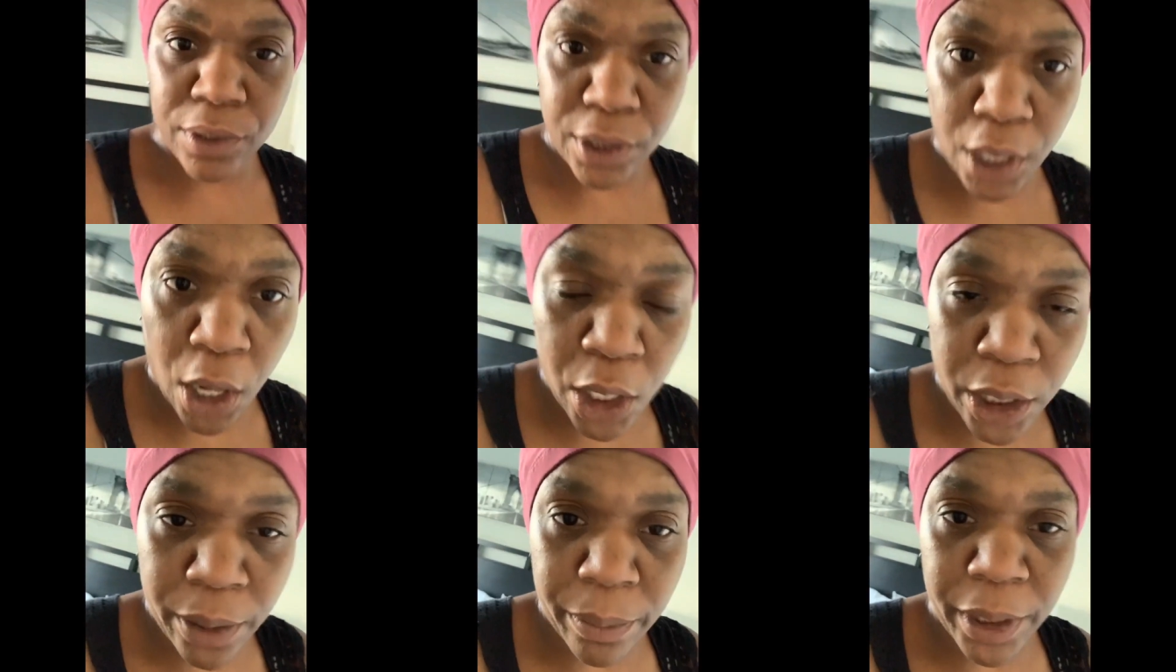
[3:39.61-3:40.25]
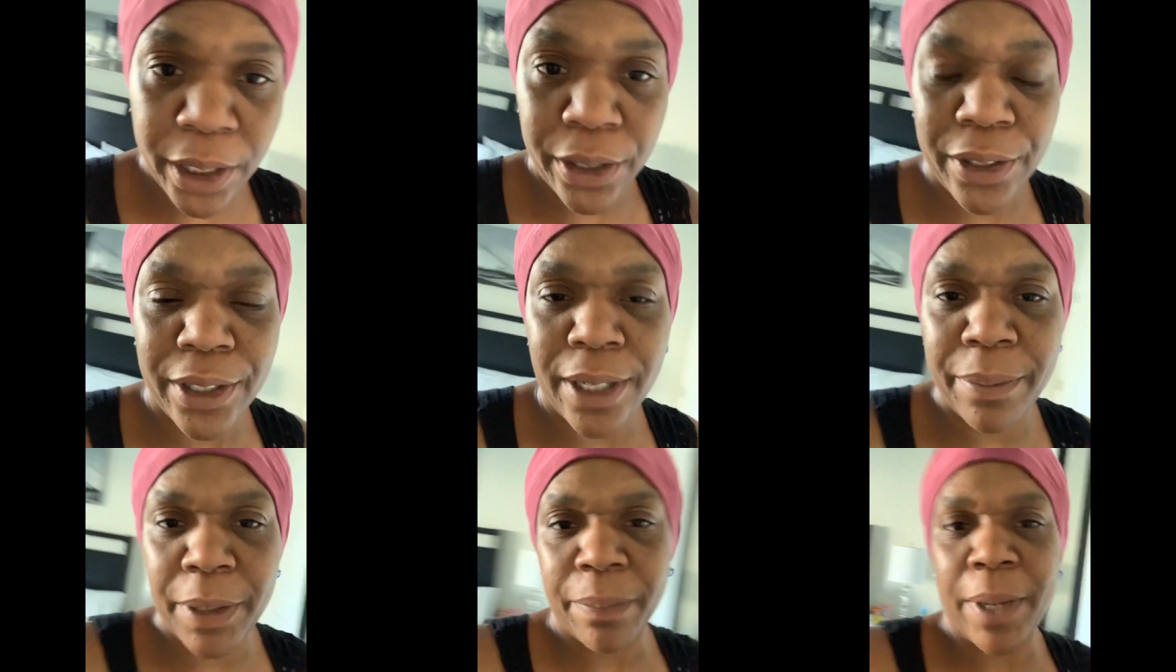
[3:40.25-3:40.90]
calling me or
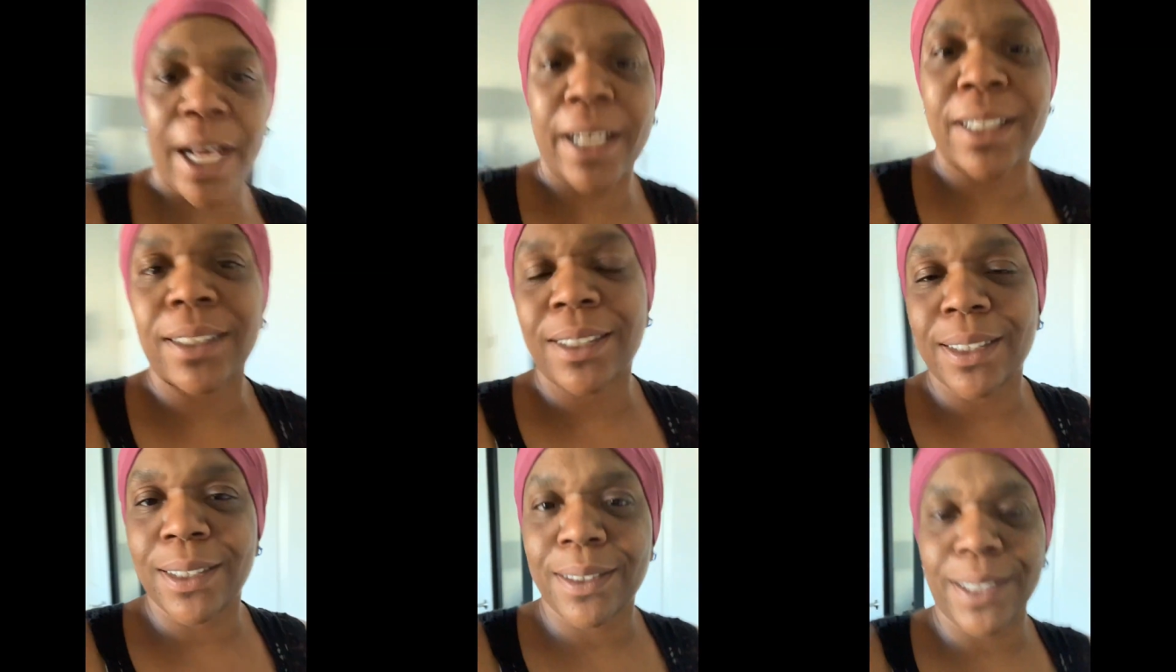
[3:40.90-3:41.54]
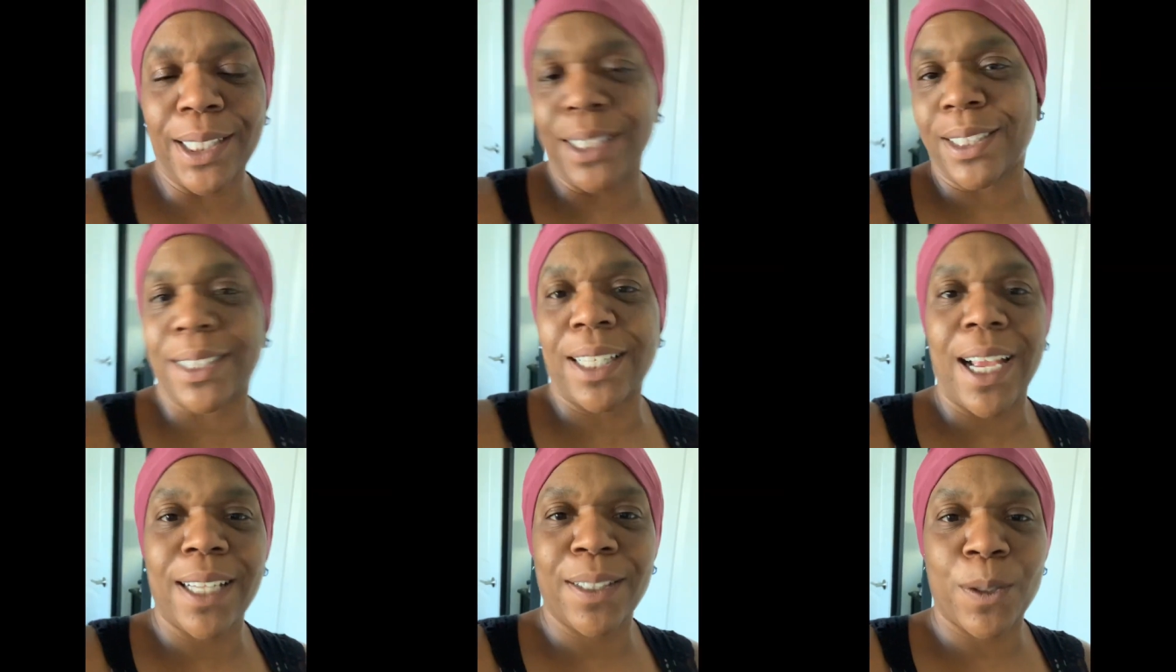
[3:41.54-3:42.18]
coming back until he
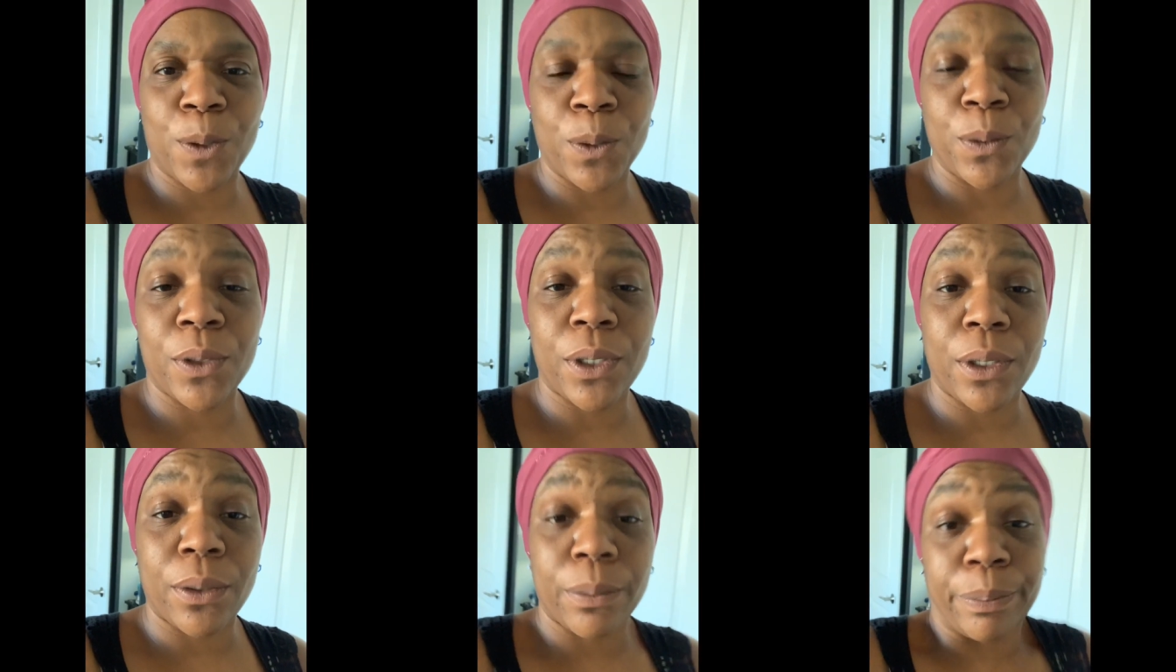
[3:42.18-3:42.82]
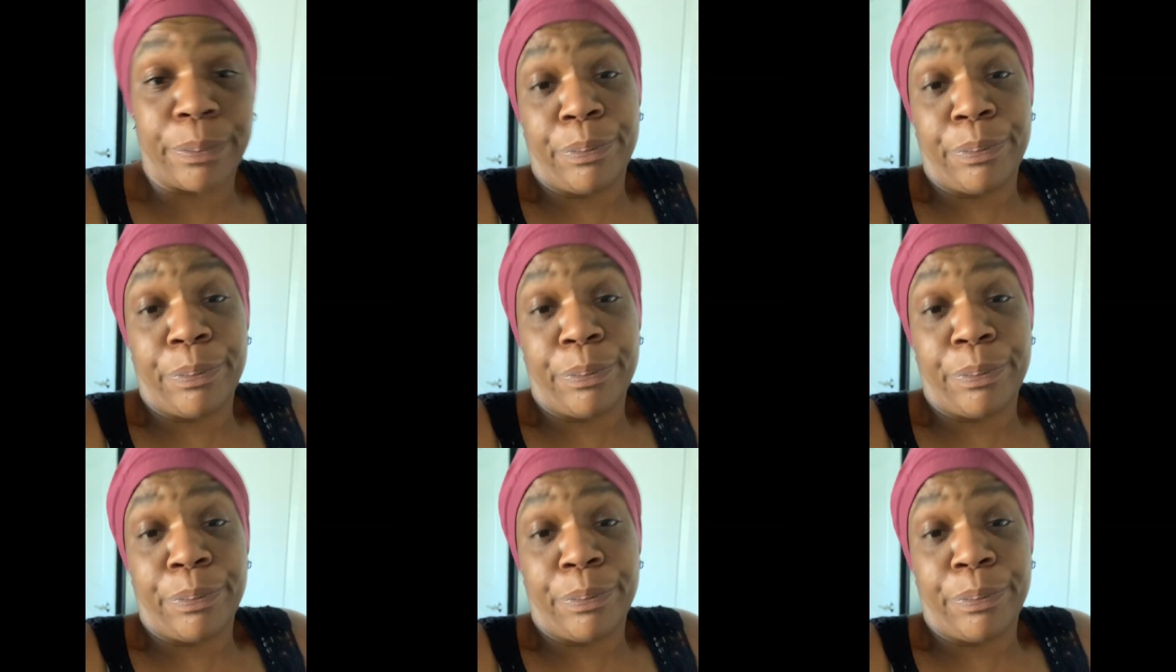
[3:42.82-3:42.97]
decides to. So